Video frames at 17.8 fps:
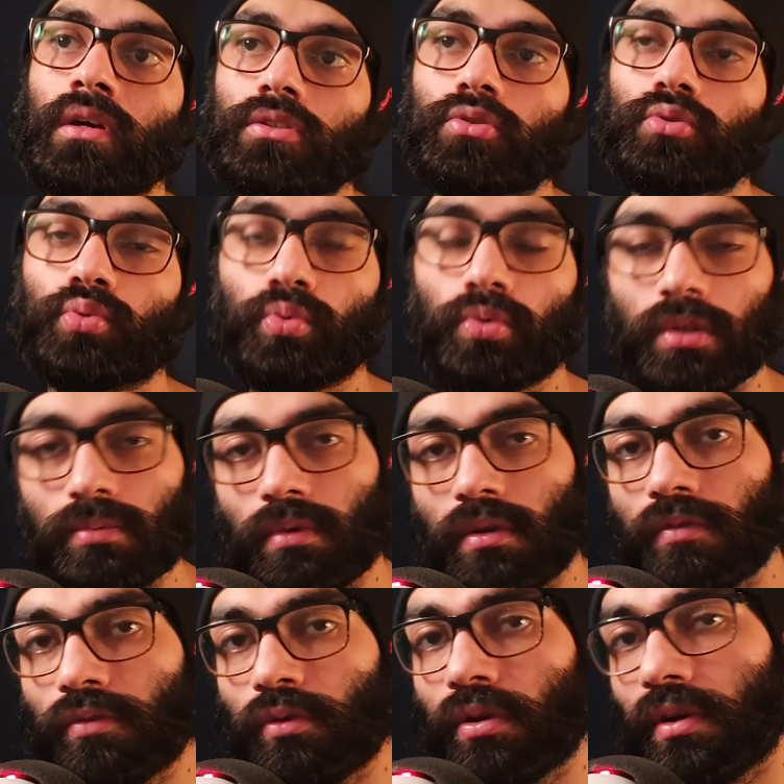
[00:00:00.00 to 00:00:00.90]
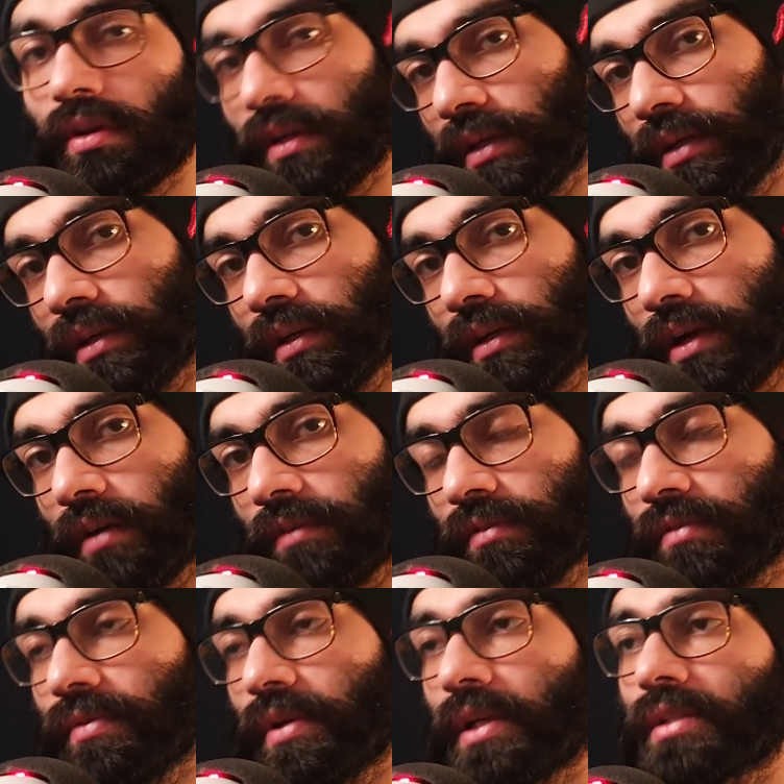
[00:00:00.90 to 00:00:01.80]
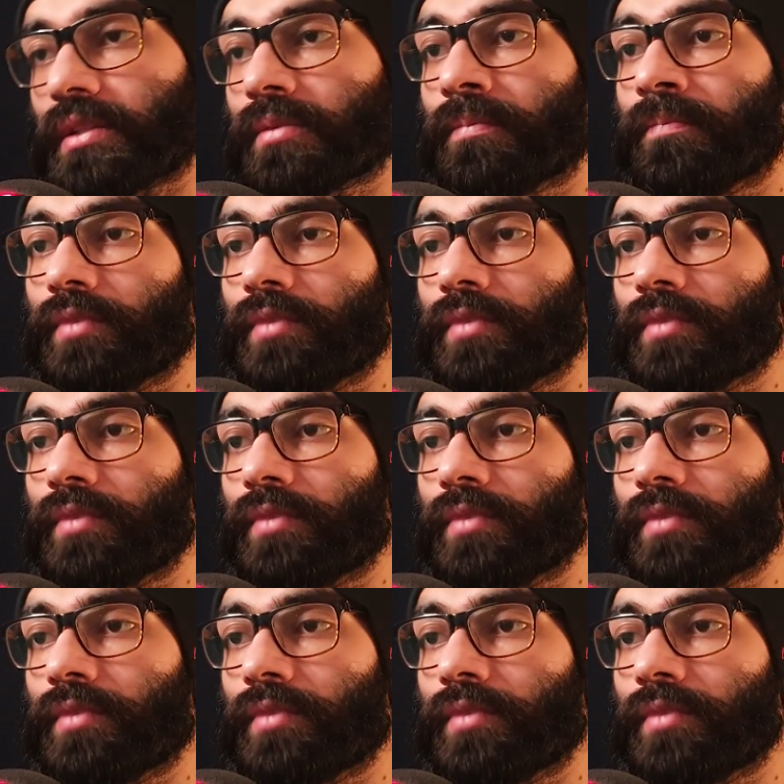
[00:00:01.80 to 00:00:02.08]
suitable for rigging in After Effects,